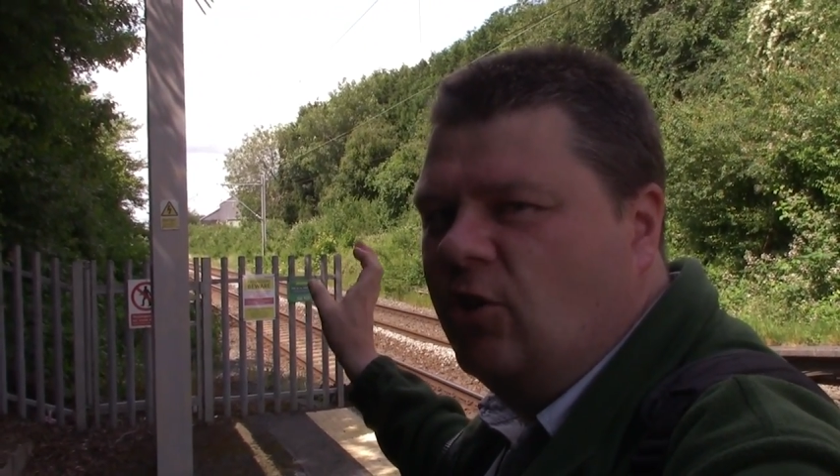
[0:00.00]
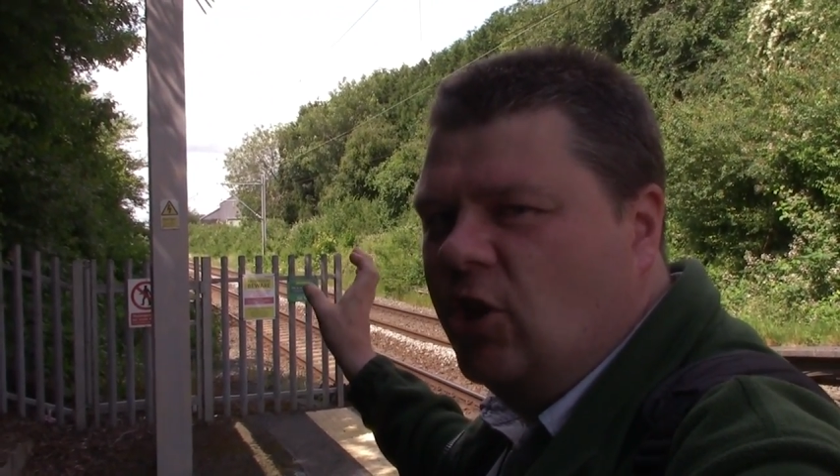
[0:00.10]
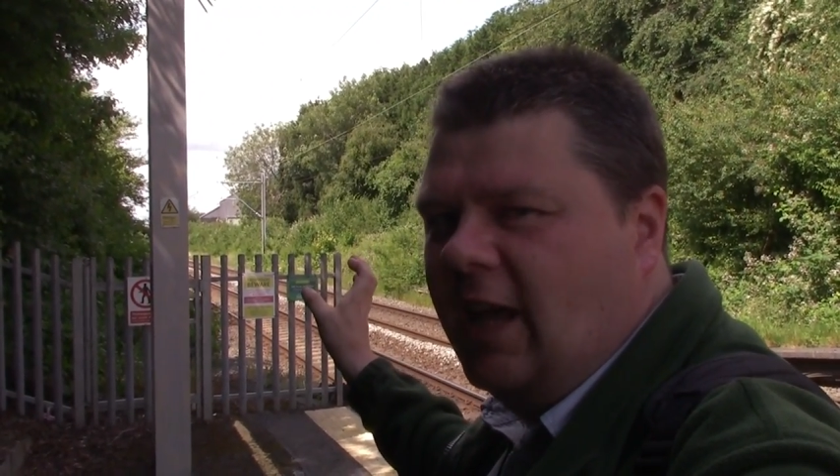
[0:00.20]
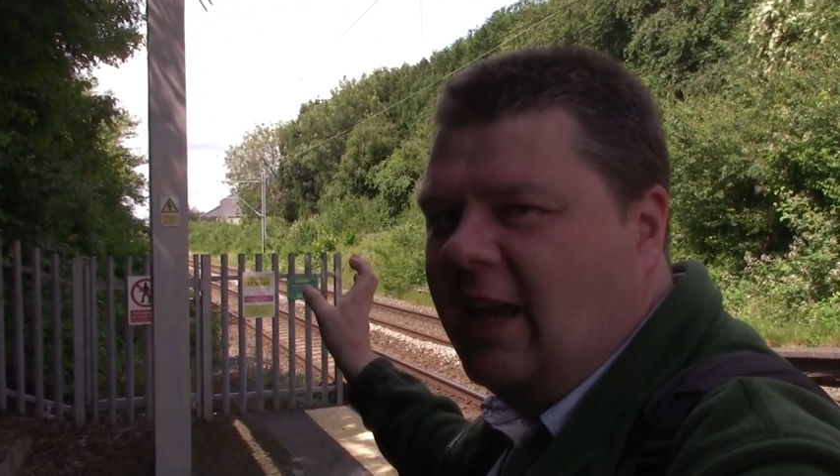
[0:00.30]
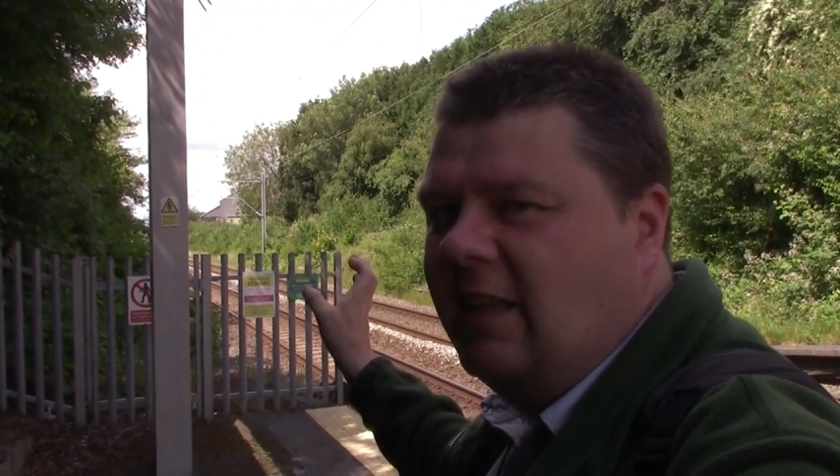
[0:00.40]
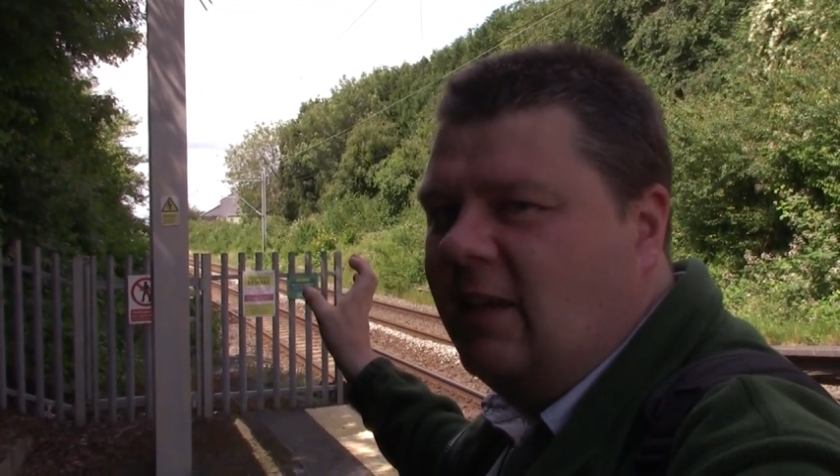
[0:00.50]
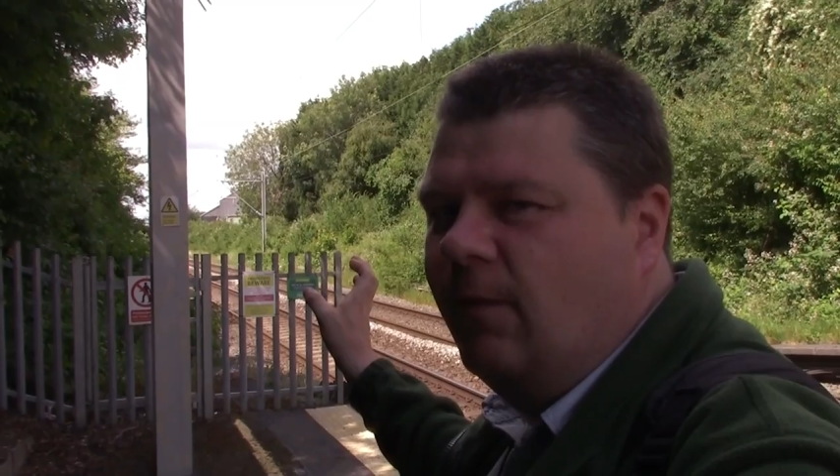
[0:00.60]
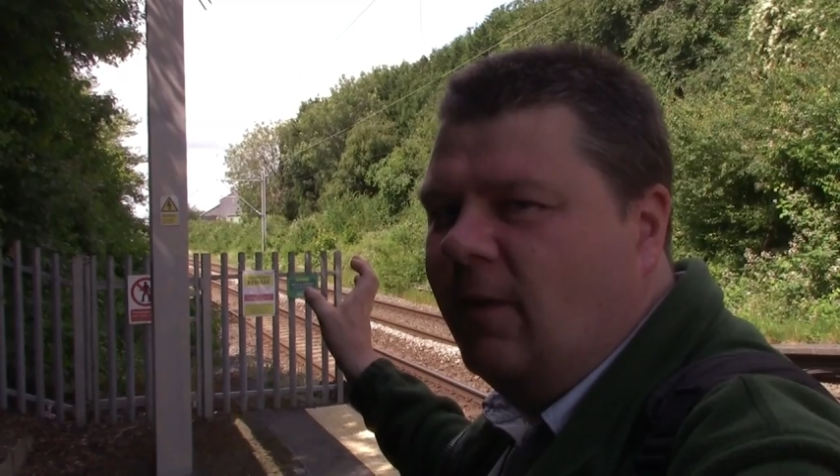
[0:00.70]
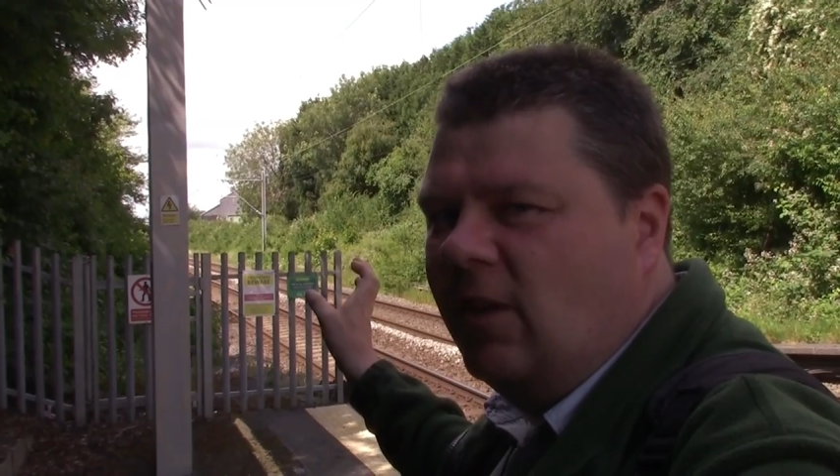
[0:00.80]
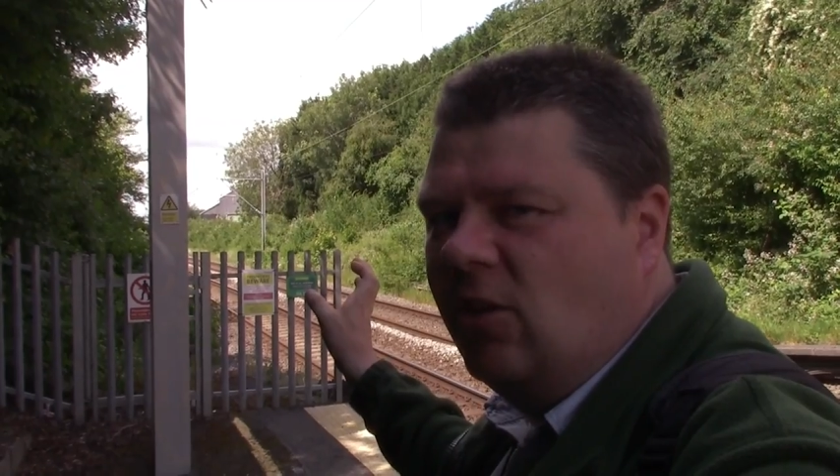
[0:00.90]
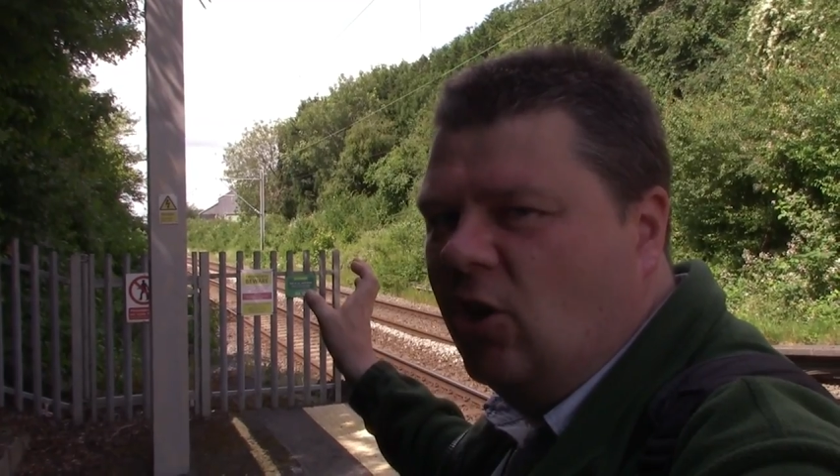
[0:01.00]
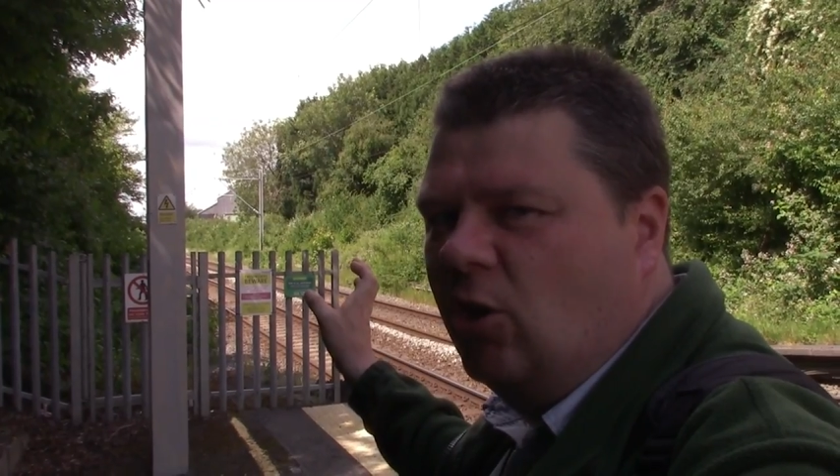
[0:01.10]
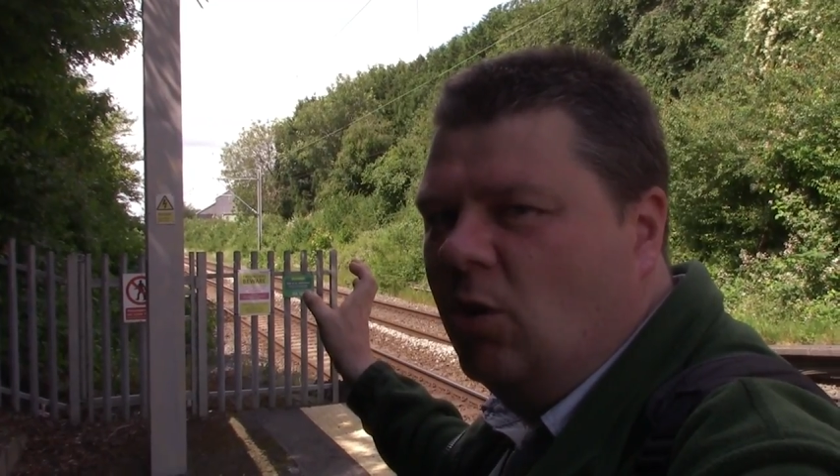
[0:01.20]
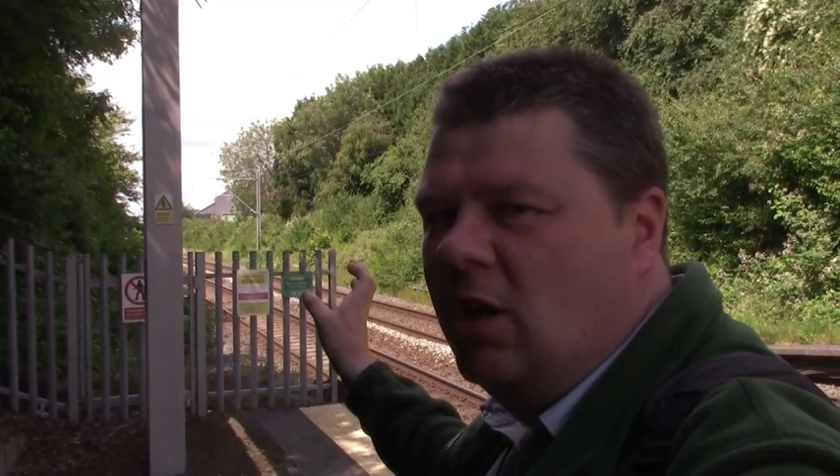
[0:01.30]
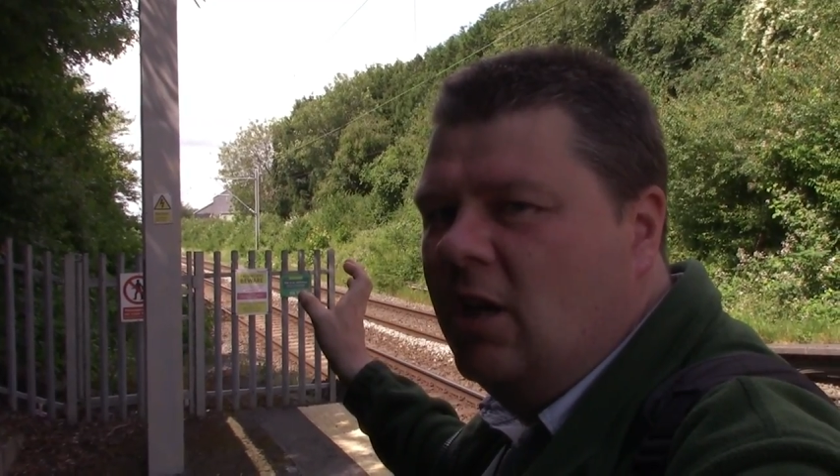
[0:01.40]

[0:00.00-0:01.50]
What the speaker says: of July 1852,